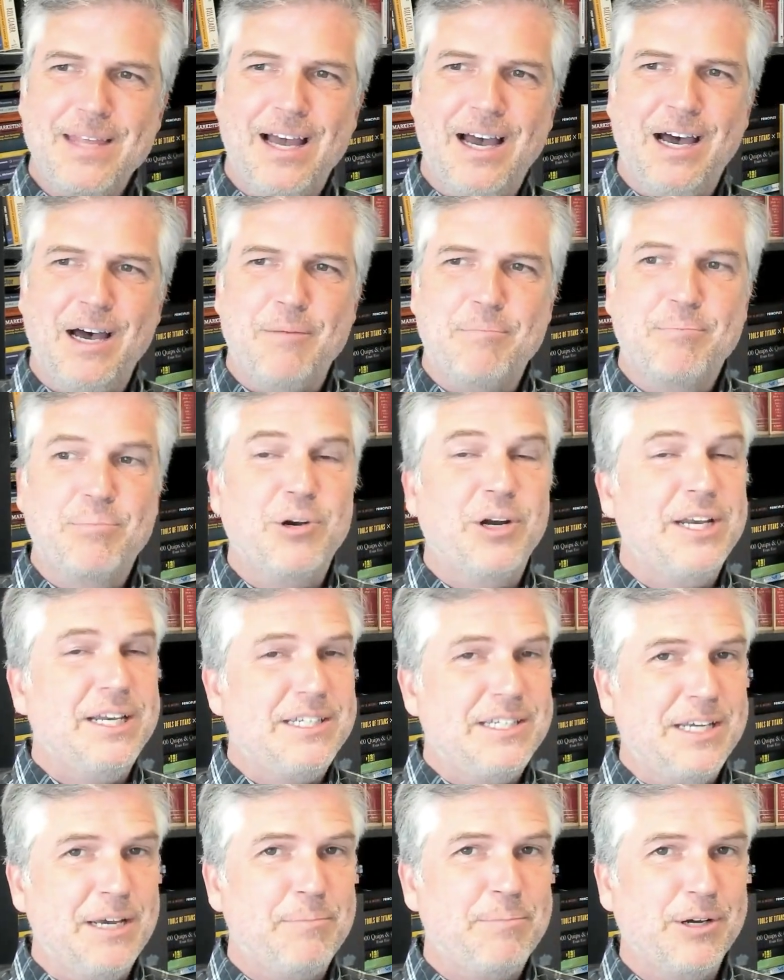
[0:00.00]
uh, pretty
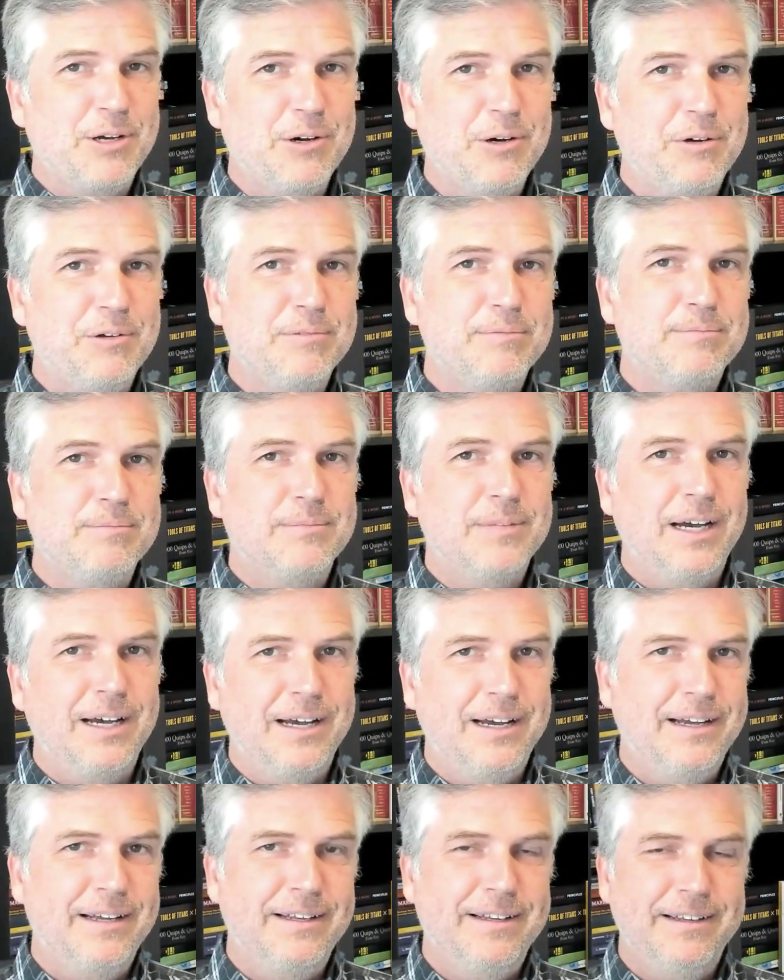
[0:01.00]
typical.
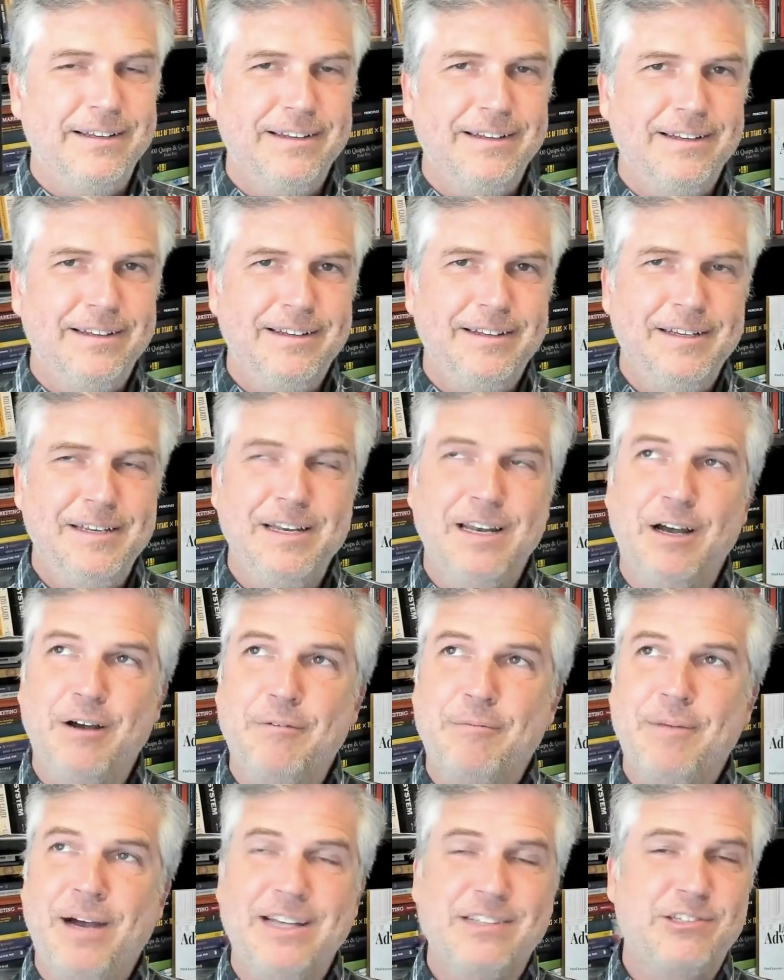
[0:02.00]
I, you know,
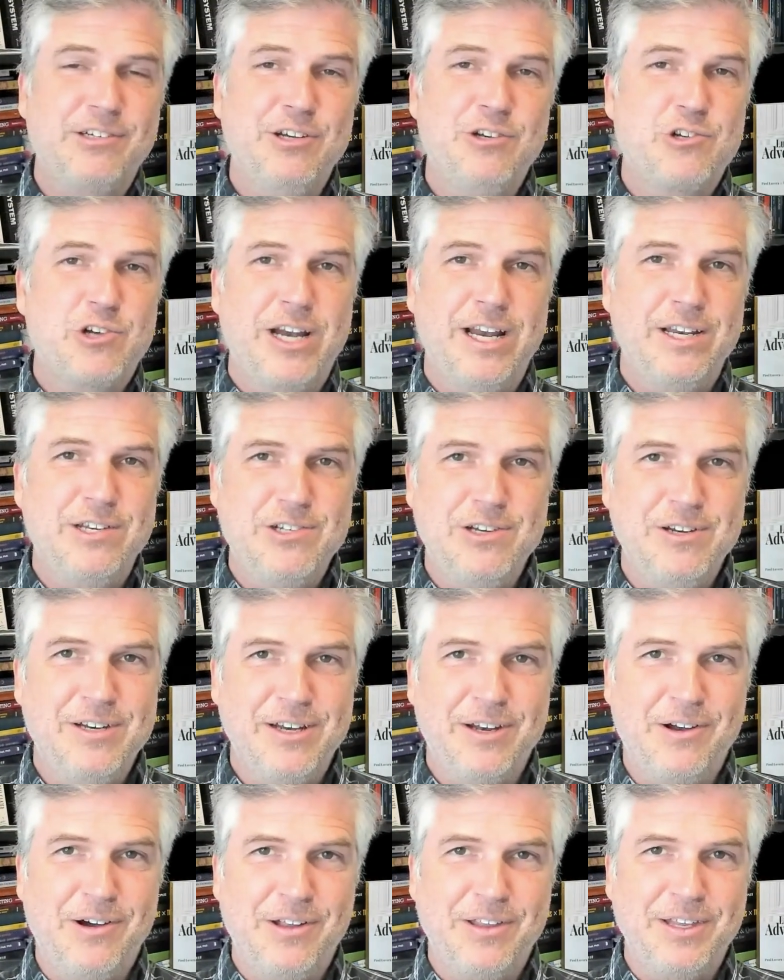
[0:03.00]
I sue
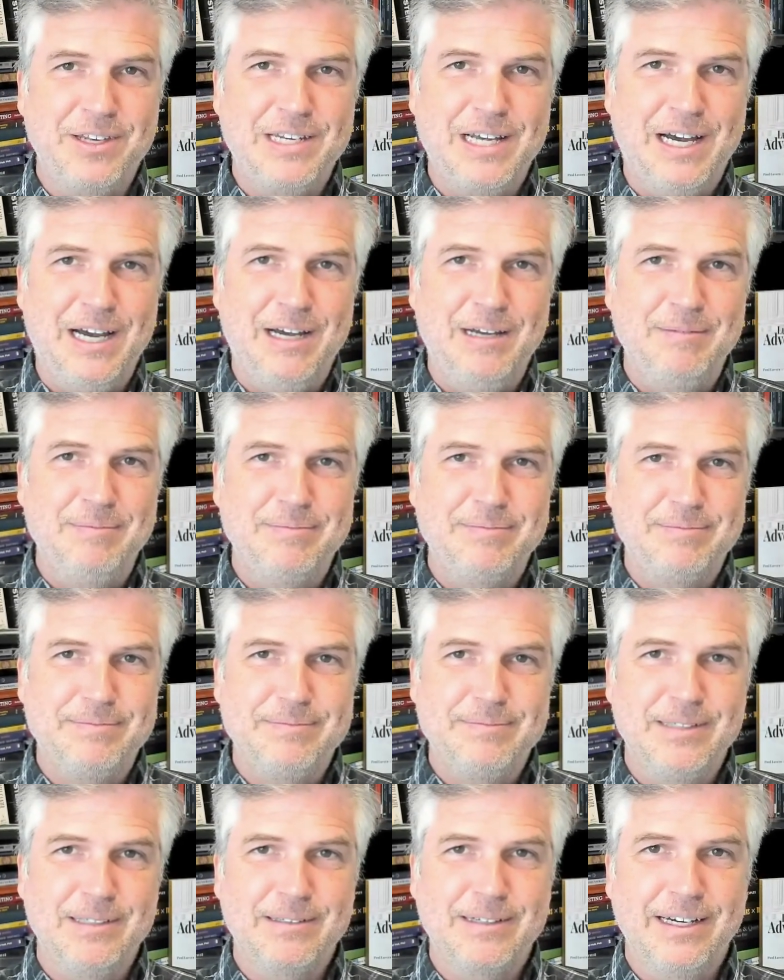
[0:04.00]
TransUnion all the time.
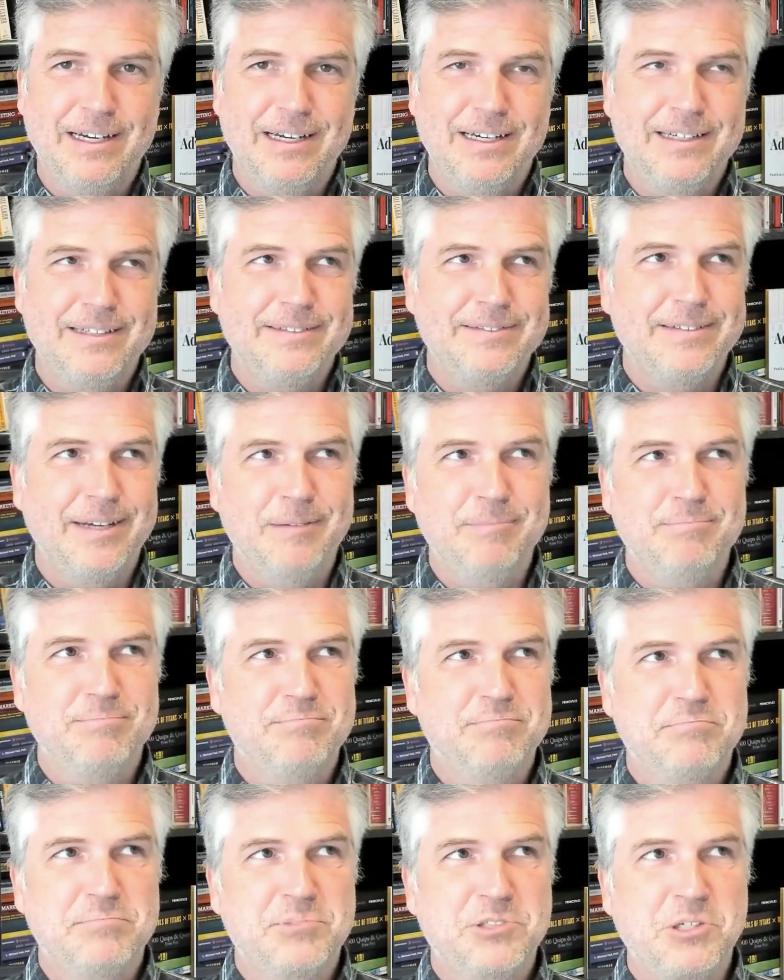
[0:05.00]
Okay, I'm
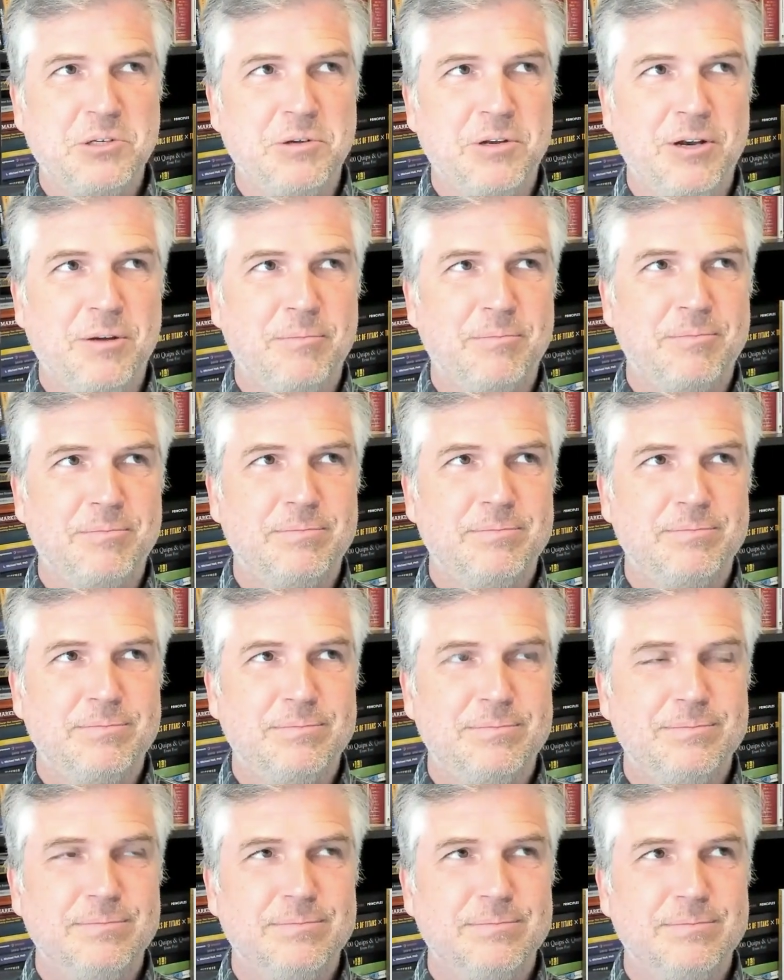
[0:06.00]
suing them.
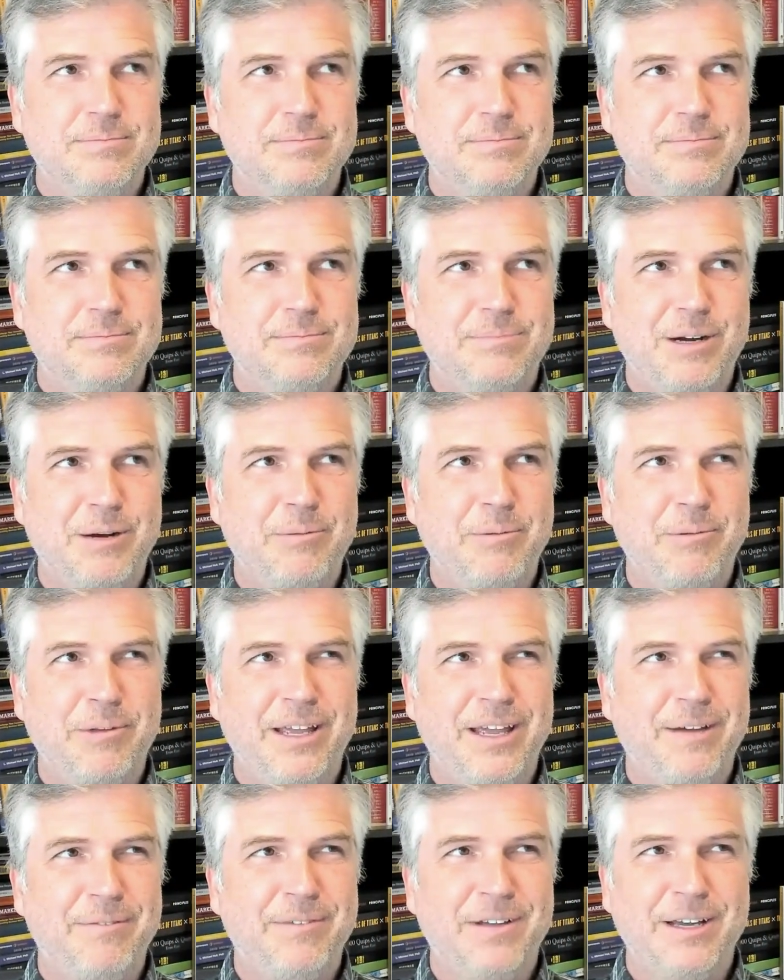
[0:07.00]
Probably
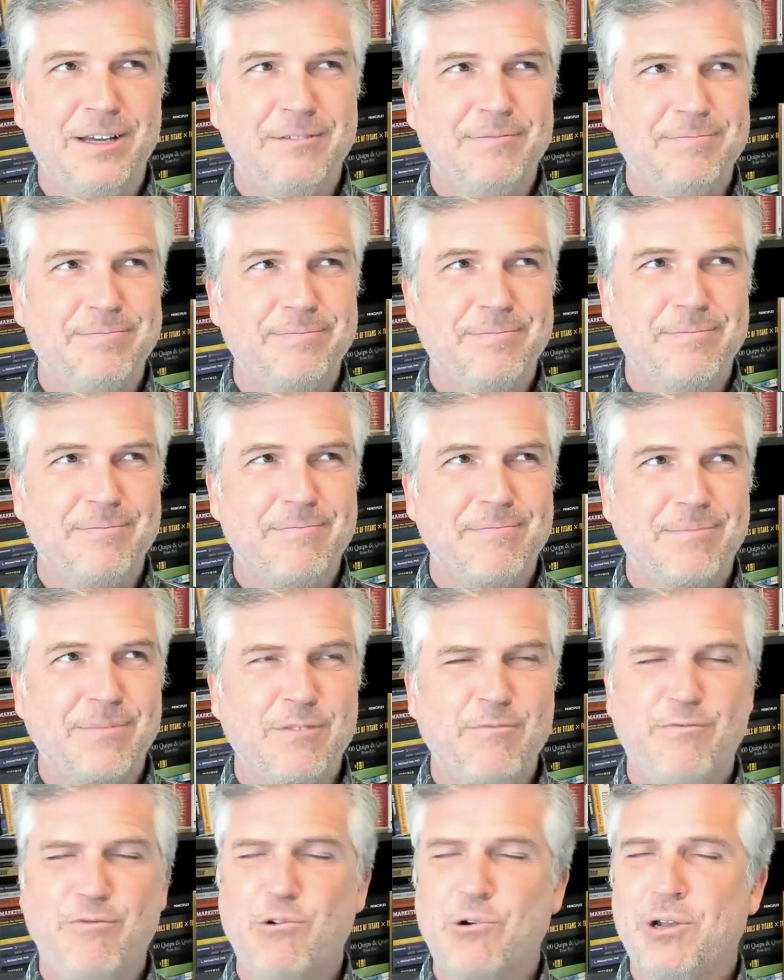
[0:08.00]
have like
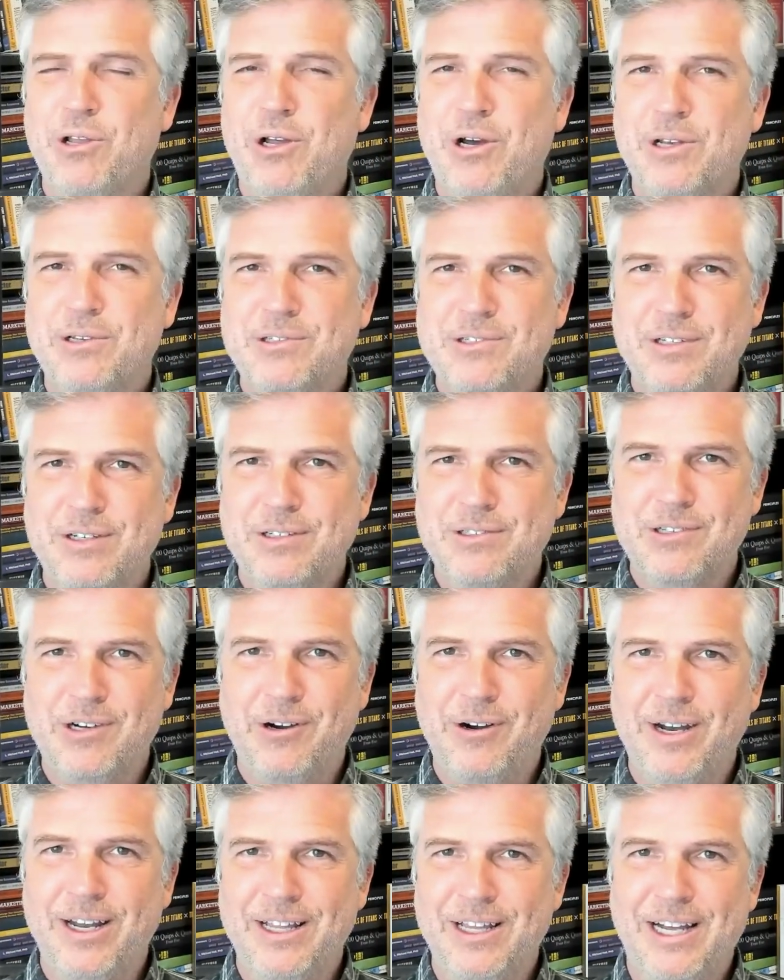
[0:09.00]
four lawsuits
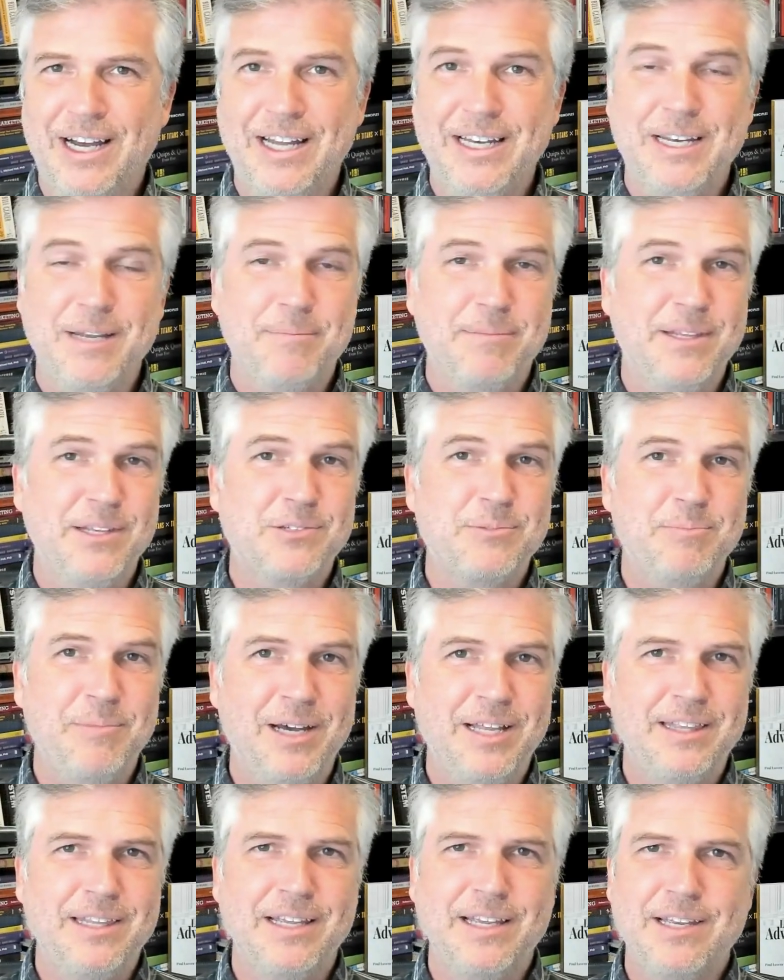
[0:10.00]
already lined up this
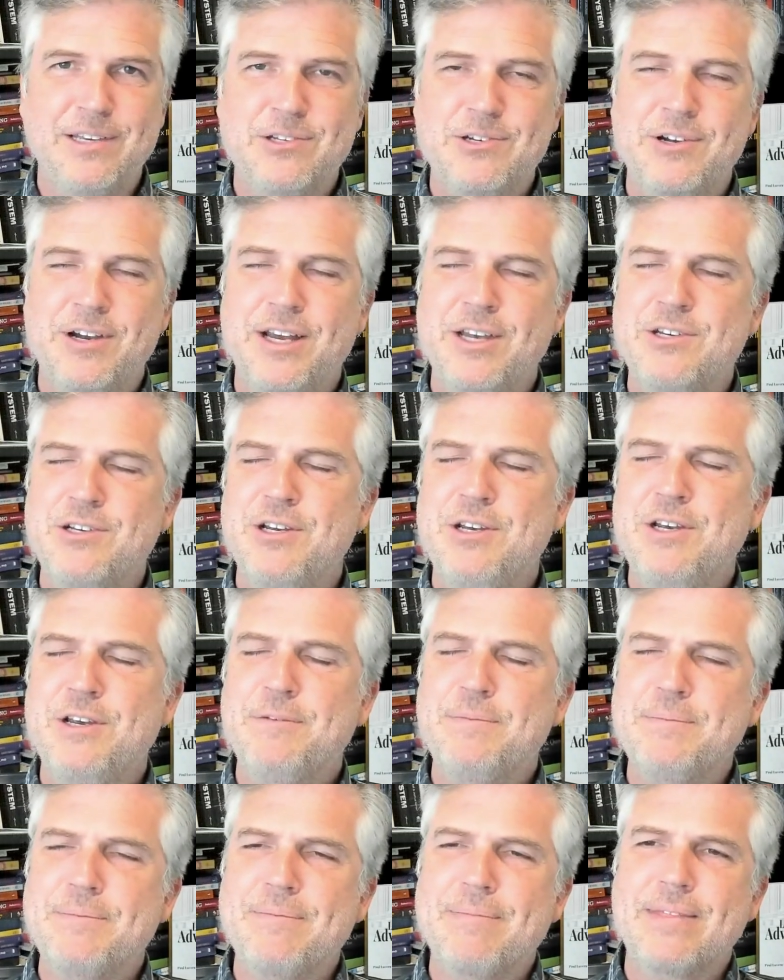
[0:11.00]
month against TransUnion.